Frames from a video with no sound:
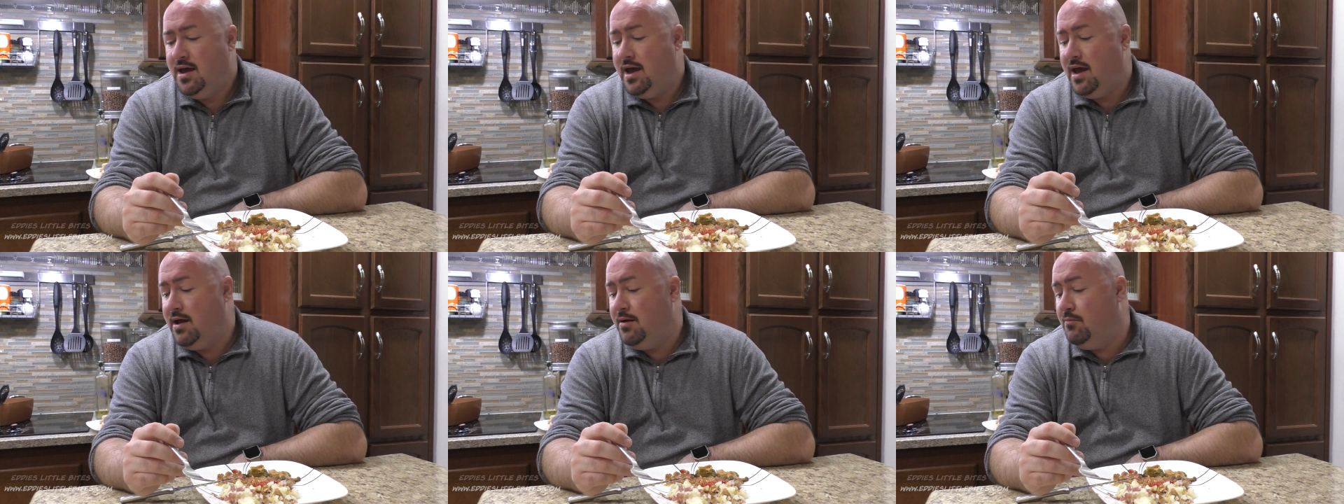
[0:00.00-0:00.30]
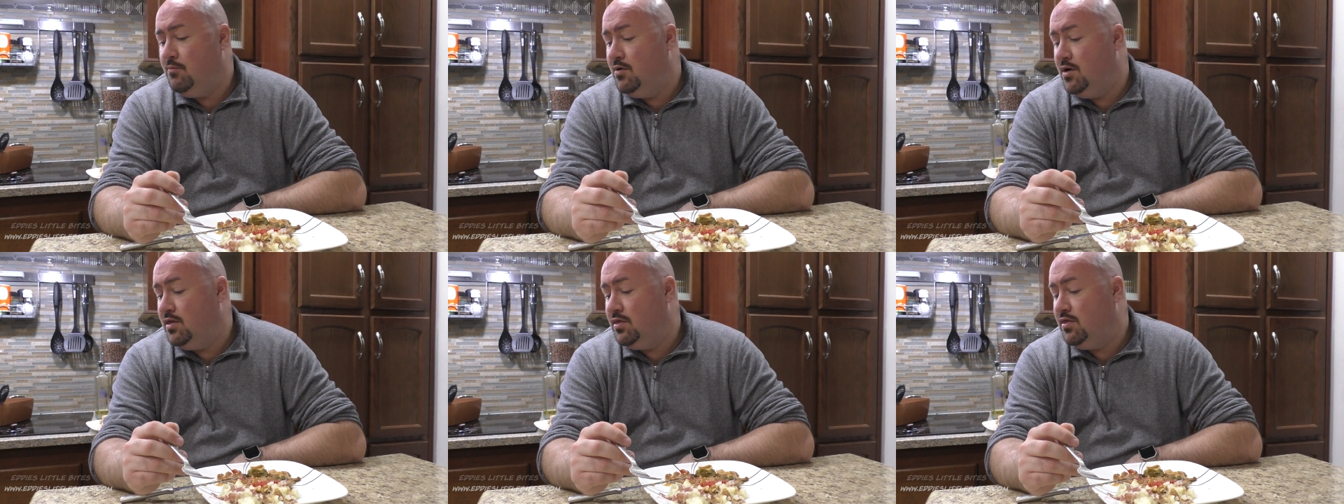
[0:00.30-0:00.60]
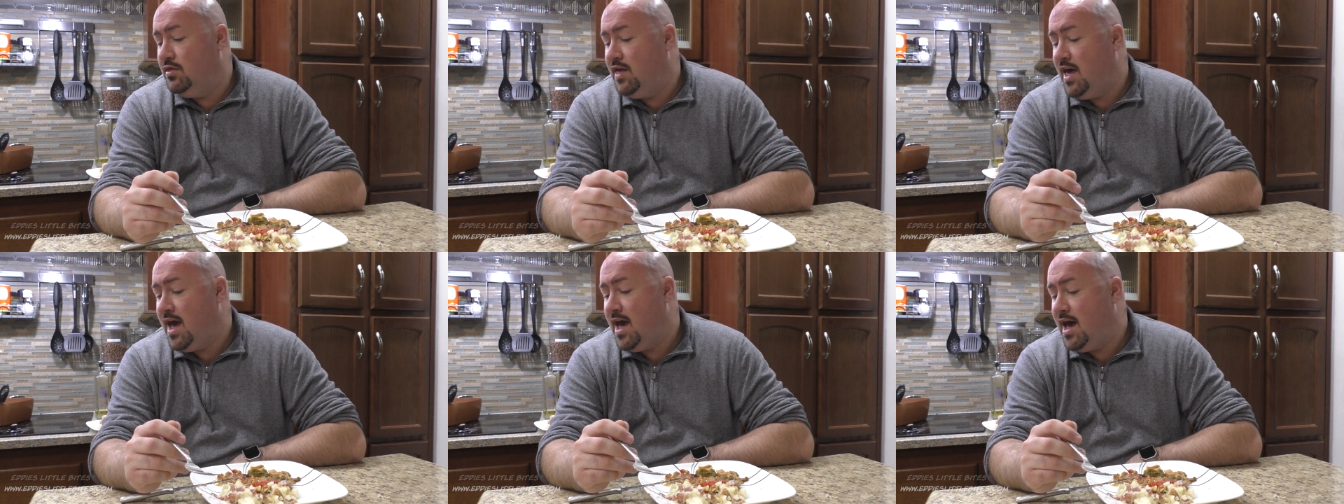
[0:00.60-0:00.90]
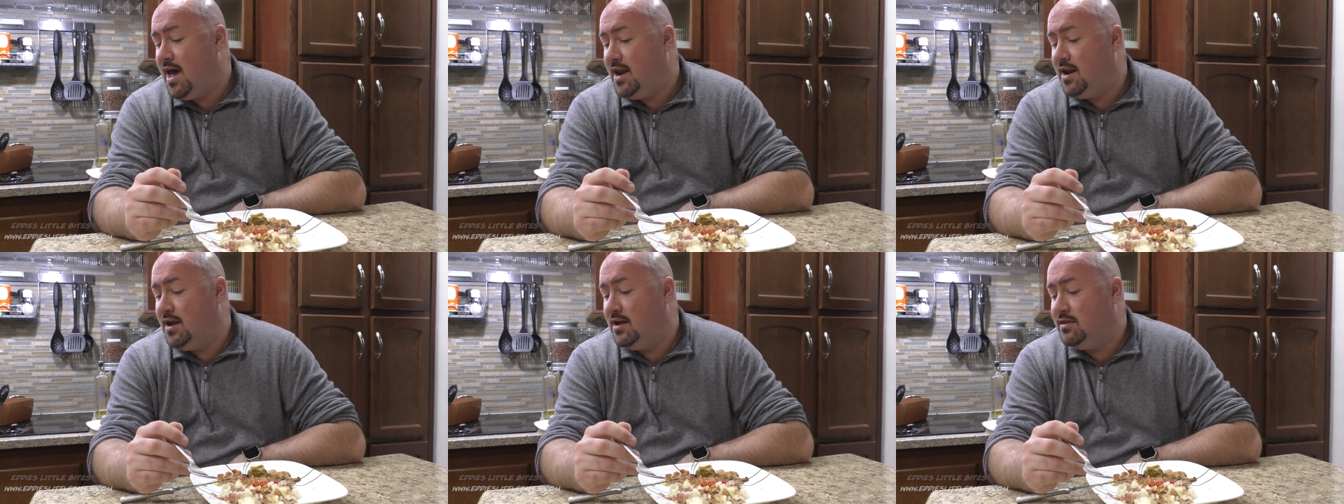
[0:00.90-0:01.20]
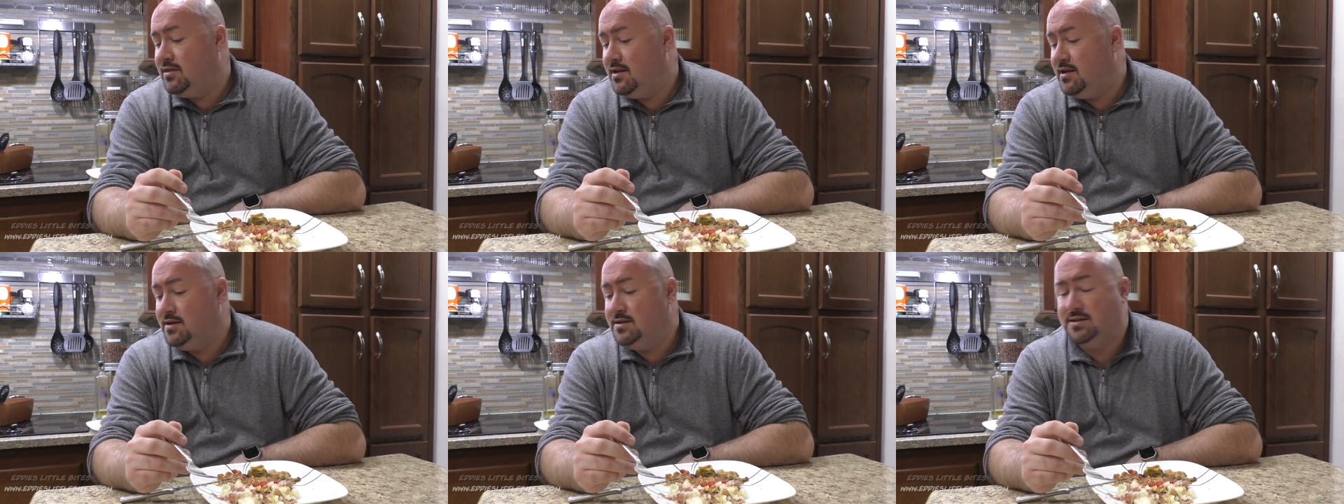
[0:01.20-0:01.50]
And with that, I
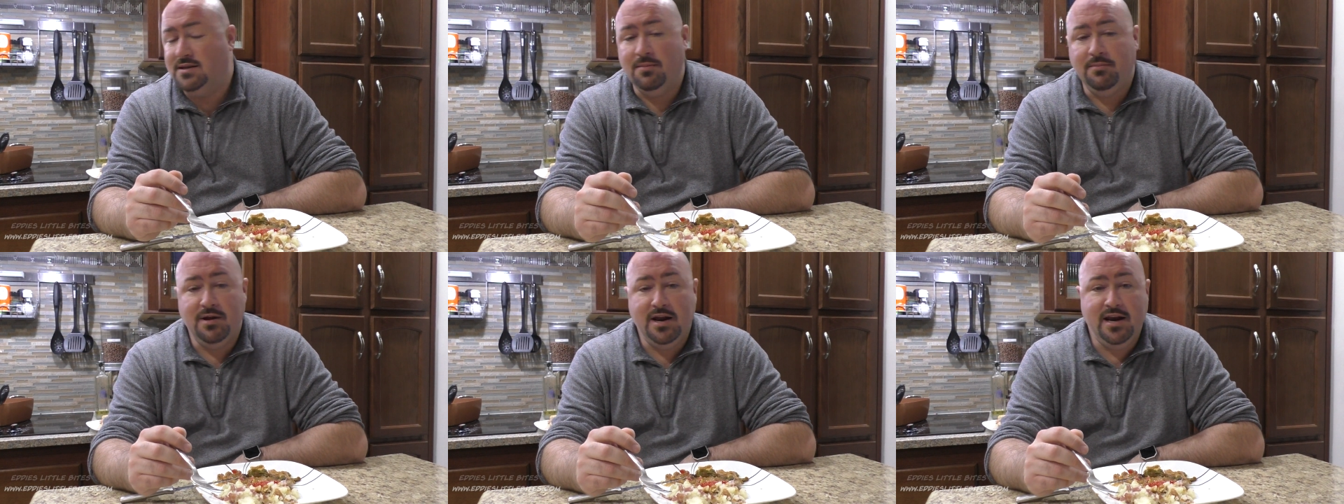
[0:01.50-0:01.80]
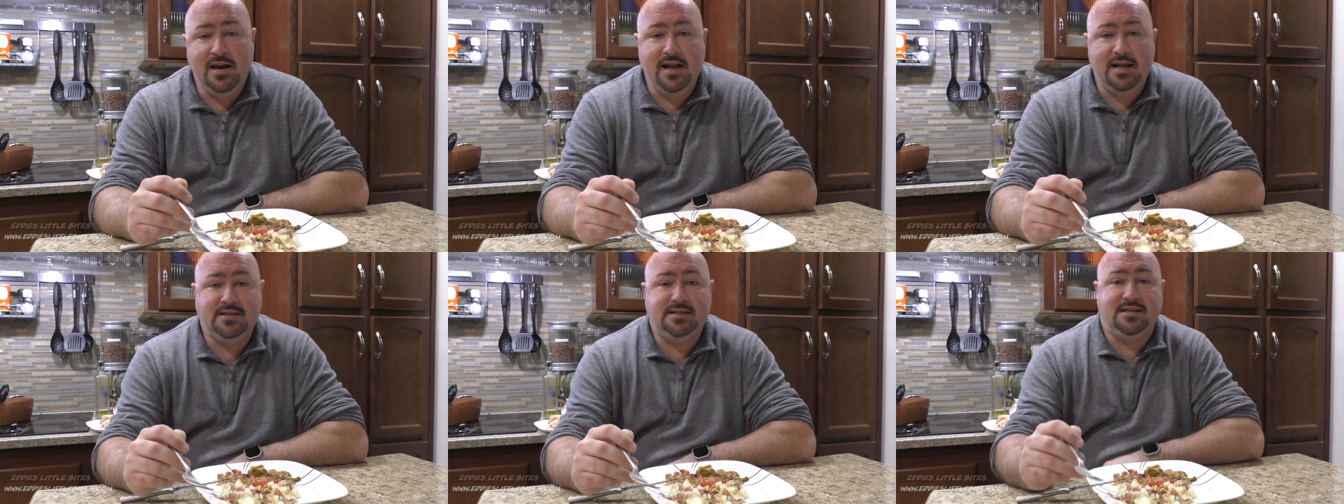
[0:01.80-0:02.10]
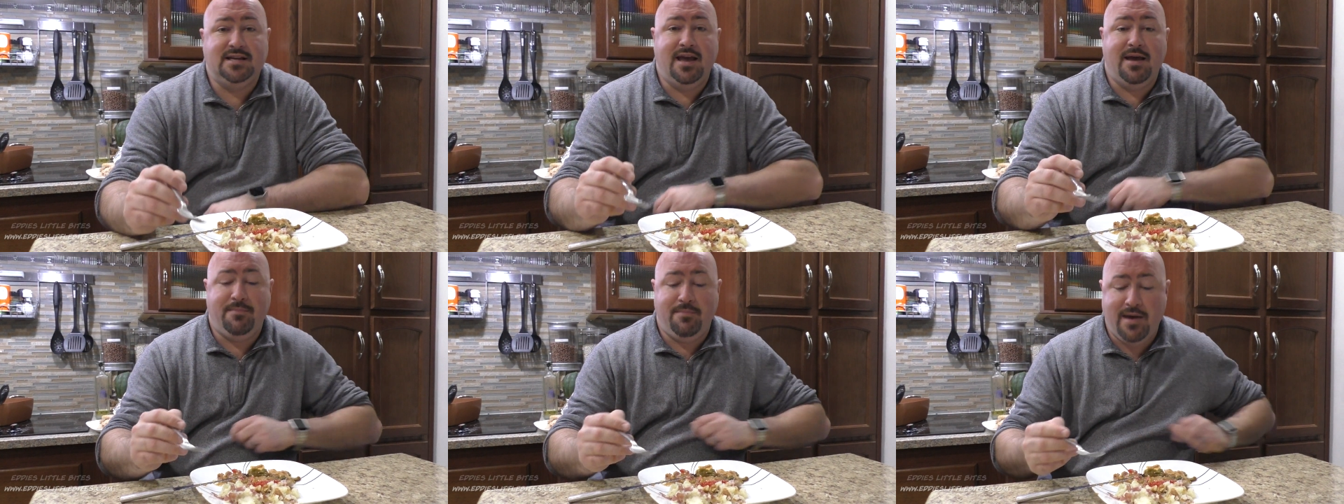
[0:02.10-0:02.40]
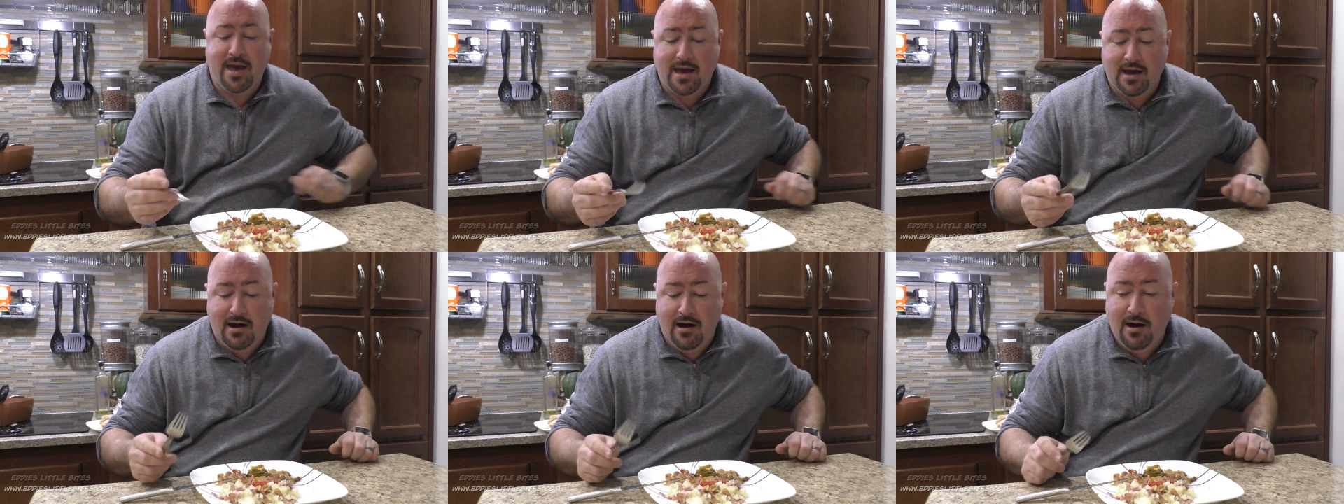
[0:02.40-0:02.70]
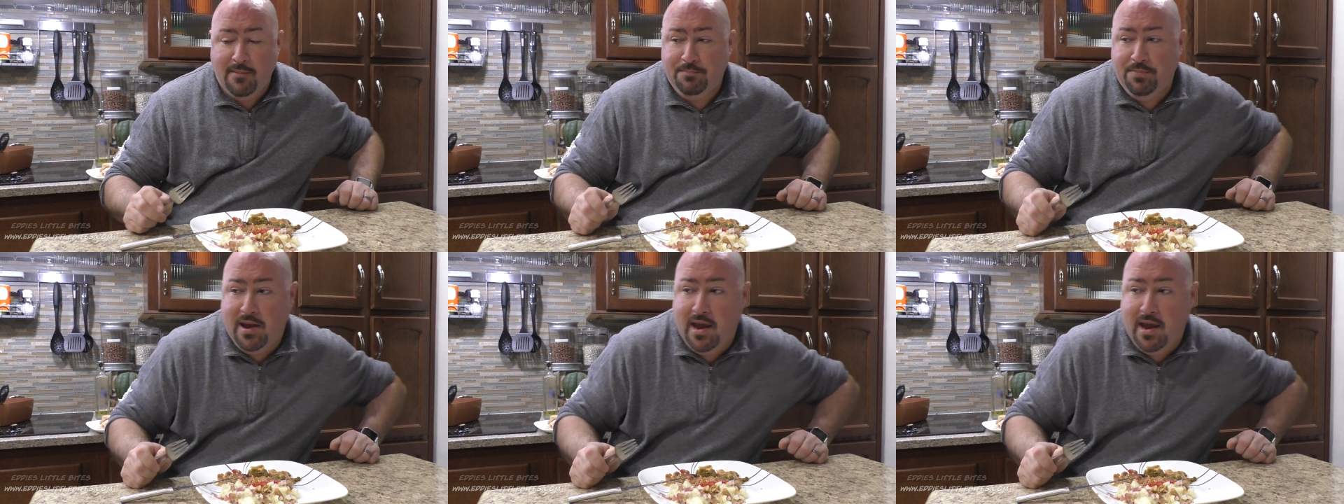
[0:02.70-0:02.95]
think somebody needs to get back up